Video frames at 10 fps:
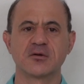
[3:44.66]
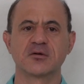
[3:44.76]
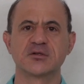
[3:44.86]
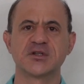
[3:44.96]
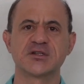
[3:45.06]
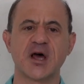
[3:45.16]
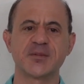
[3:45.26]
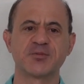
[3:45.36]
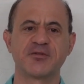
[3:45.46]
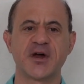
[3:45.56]

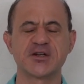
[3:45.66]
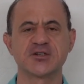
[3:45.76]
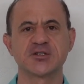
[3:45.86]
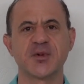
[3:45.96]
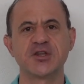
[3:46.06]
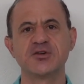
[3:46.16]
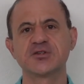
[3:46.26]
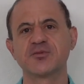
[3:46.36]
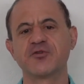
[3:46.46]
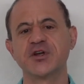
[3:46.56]
SysOps professionals might do
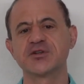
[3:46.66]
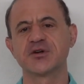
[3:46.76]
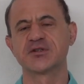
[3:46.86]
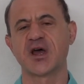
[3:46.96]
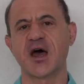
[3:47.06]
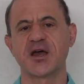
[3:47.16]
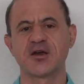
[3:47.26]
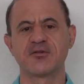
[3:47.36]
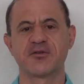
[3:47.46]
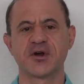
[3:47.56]
some resource
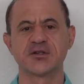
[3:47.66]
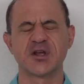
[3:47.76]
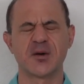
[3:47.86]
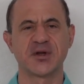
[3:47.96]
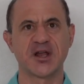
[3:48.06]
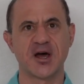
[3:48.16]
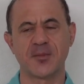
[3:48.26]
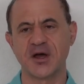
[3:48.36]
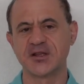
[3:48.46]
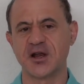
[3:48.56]
tagging, for example, to
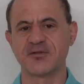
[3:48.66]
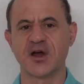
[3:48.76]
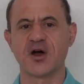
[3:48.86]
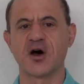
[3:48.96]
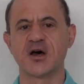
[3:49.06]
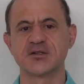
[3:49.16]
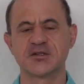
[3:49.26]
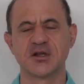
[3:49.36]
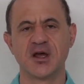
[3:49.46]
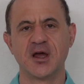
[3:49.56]
help identify
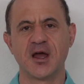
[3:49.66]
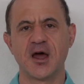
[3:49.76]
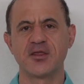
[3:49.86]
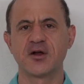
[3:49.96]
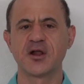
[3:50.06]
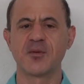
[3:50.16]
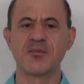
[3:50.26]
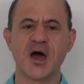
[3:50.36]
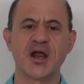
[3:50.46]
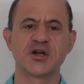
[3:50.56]
costs. And they're going to
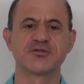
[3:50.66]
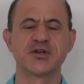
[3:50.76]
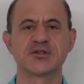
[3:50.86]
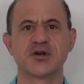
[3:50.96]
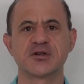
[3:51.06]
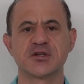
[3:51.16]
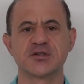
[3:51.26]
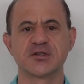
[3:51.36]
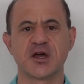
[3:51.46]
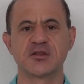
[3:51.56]
manage
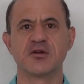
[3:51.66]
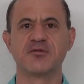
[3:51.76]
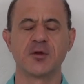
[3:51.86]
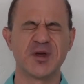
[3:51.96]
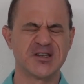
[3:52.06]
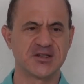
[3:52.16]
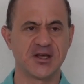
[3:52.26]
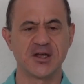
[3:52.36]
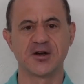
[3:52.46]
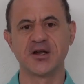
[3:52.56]
resources like your V P
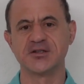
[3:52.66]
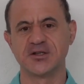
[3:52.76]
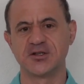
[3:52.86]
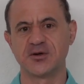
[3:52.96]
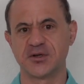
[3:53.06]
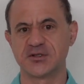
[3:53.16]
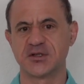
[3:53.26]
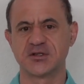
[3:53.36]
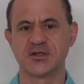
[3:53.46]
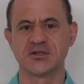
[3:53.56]
C, your E C two
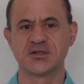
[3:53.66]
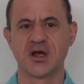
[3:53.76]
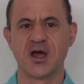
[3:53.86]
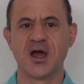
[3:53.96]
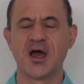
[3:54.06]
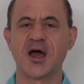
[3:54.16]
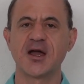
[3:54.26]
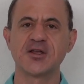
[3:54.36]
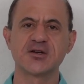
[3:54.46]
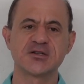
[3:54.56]
instances,
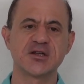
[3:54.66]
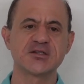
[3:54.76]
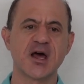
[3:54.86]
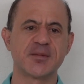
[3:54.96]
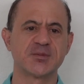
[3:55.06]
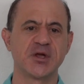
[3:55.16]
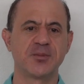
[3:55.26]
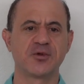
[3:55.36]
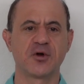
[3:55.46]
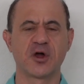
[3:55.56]
and your SysOps
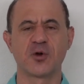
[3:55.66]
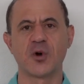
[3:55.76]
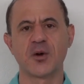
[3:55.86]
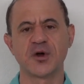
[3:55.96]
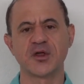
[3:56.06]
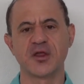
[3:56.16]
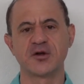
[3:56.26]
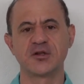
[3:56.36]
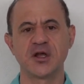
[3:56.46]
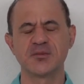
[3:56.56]
people are going to work with
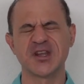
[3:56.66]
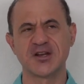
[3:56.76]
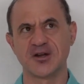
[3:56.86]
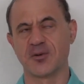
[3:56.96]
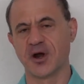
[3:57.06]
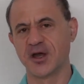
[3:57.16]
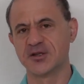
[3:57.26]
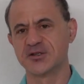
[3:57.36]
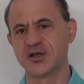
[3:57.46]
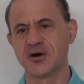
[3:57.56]
other teams like networking
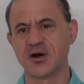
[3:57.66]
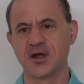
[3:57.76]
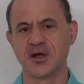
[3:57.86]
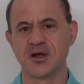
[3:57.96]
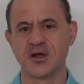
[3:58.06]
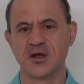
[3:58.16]
and security.